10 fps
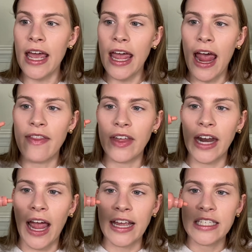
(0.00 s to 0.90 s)
and then
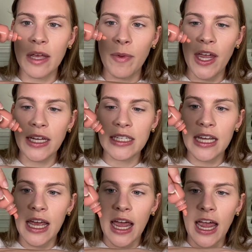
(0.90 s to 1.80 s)
I tip it,
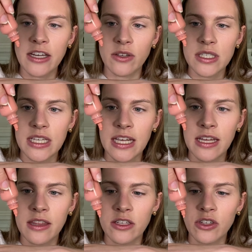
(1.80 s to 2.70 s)
and you'll see
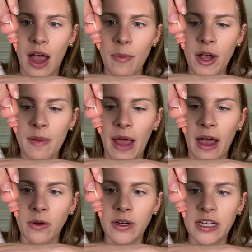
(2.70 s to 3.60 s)
the drop come
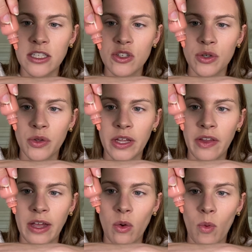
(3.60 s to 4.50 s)
out. It's truly
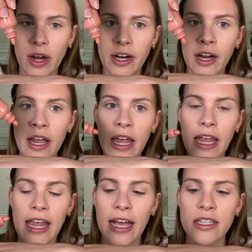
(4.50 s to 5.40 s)
like water.
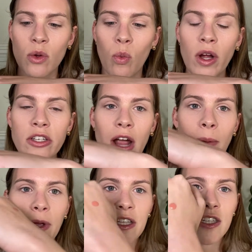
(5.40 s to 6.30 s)
And one drop
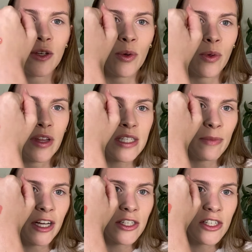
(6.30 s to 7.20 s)
gets you this
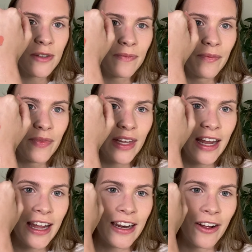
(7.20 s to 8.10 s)
much,
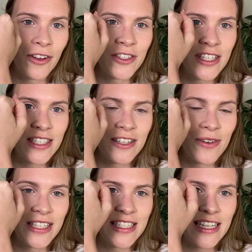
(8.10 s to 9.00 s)
and you
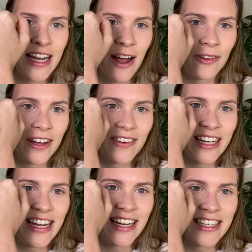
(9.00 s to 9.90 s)
can see how liquidy
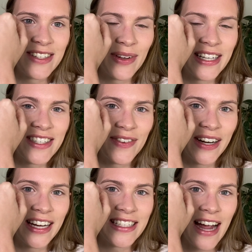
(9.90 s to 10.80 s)
it is when it's
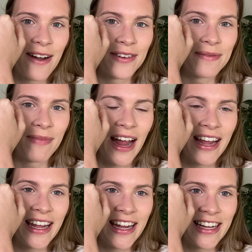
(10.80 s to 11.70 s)
running down my
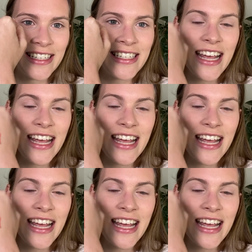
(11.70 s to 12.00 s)
hand.